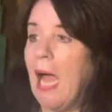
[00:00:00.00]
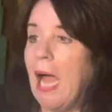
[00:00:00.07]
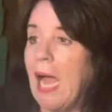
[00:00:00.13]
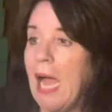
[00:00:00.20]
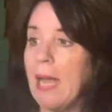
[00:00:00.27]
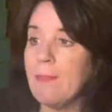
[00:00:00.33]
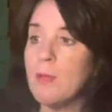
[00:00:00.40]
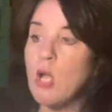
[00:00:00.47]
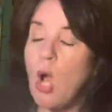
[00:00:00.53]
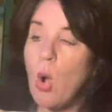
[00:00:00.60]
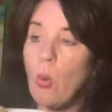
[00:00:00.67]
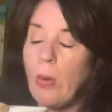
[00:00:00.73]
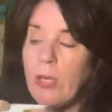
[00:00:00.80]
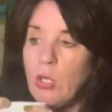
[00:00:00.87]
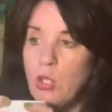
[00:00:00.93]
I'm
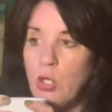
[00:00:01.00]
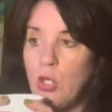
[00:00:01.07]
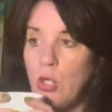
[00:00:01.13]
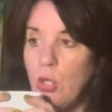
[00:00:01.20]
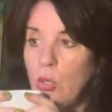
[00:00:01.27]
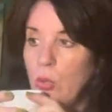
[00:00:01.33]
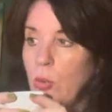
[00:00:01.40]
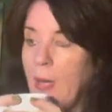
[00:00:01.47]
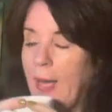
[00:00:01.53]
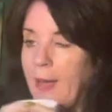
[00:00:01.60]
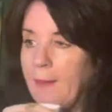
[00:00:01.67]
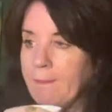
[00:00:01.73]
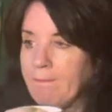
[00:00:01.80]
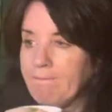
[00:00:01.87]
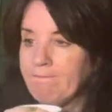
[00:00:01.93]
going to
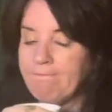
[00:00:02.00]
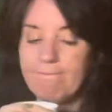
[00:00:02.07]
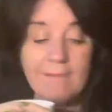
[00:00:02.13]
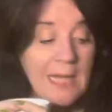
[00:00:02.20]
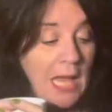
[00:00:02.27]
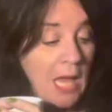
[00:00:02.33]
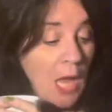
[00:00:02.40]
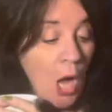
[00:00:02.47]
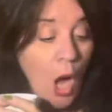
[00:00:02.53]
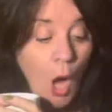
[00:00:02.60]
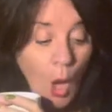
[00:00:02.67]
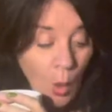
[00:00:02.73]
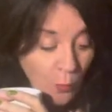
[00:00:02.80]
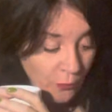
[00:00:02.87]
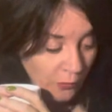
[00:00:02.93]
um,
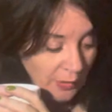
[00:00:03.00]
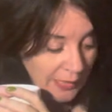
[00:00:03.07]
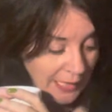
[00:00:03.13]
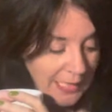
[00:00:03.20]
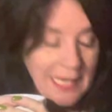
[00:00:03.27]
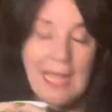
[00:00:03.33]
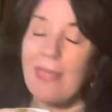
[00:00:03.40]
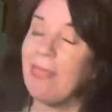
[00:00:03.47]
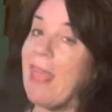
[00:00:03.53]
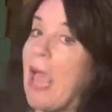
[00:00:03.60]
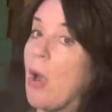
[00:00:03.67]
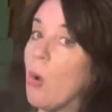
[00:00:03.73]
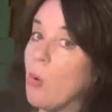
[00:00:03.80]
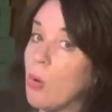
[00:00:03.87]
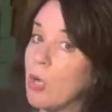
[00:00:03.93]
hopefully get
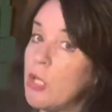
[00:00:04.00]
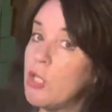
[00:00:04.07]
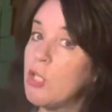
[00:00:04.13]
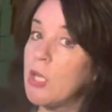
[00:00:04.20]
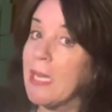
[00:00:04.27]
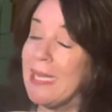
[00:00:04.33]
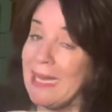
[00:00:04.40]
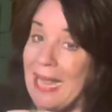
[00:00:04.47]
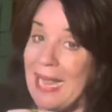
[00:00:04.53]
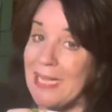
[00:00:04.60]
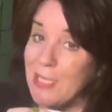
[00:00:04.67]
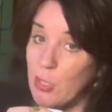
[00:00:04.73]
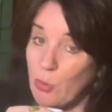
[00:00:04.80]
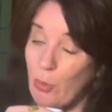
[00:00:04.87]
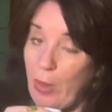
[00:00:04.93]
that orange
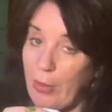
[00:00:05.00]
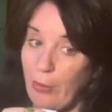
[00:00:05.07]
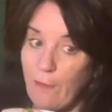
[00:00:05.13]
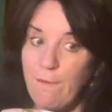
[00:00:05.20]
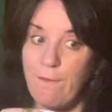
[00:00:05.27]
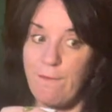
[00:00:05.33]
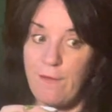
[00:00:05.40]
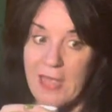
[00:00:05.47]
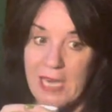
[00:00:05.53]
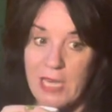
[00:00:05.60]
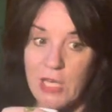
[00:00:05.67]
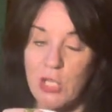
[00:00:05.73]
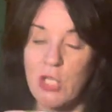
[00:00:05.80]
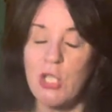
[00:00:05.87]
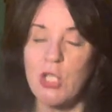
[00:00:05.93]
glad sweater
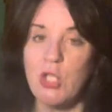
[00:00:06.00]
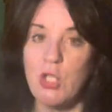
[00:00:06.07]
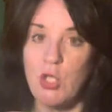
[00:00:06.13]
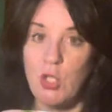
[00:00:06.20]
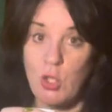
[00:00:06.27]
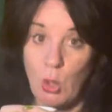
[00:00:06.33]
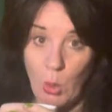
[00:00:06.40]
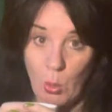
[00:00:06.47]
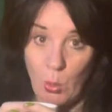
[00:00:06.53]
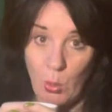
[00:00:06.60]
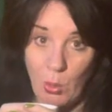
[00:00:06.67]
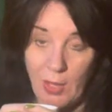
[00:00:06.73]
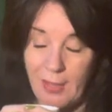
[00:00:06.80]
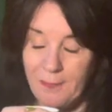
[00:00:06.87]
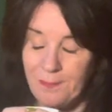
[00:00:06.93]
finished
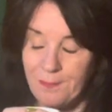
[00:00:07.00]
soon.